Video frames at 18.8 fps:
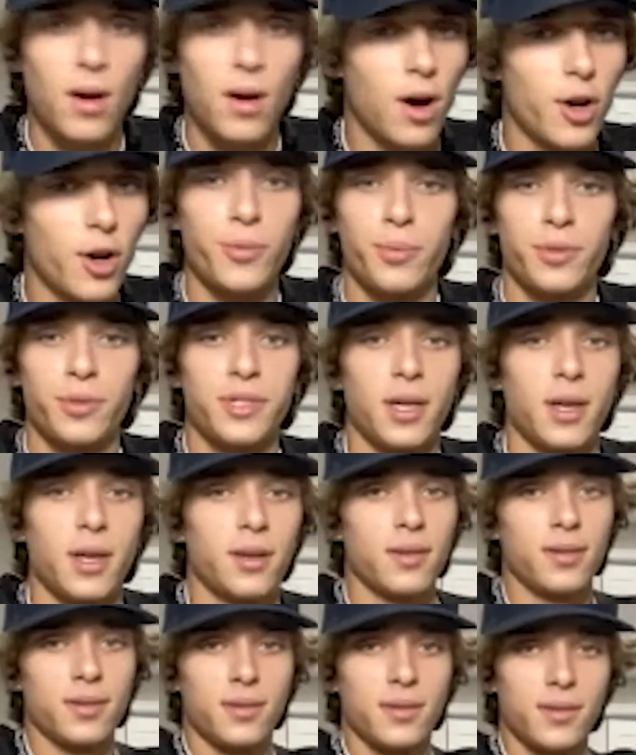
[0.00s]

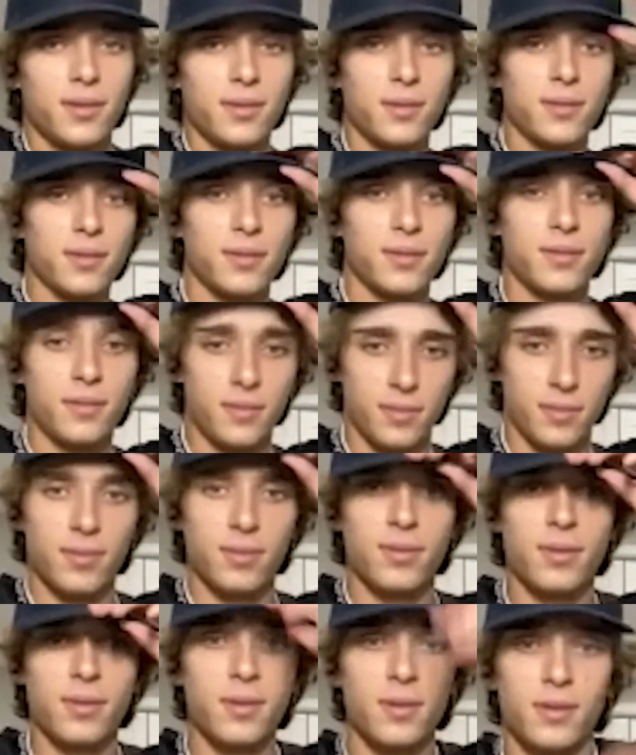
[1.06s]

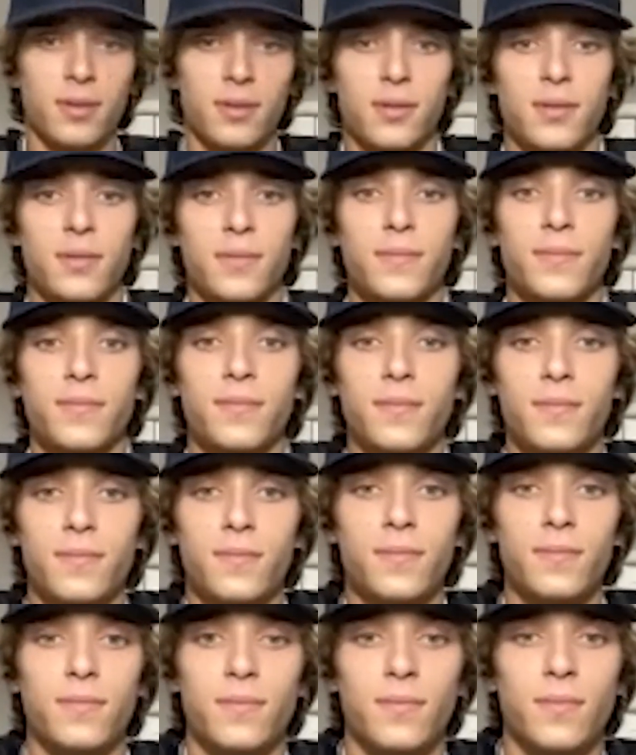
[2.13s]

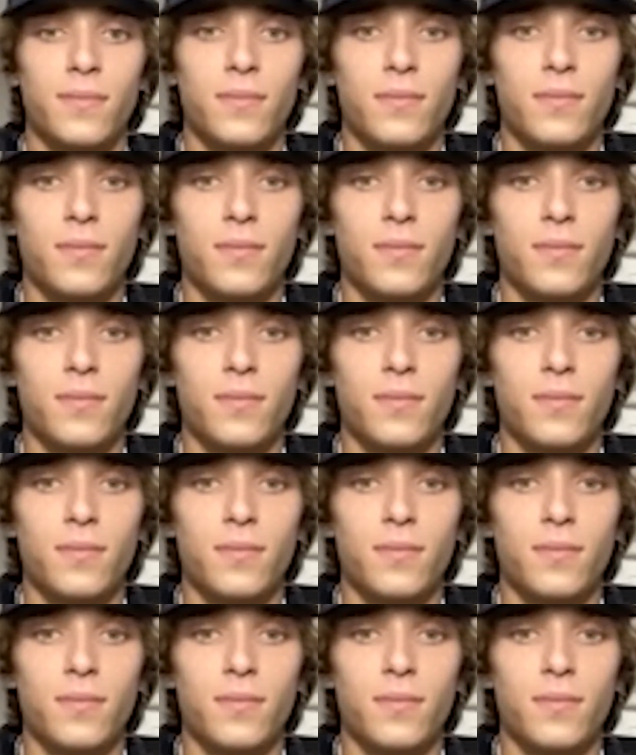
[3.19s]
[no speech]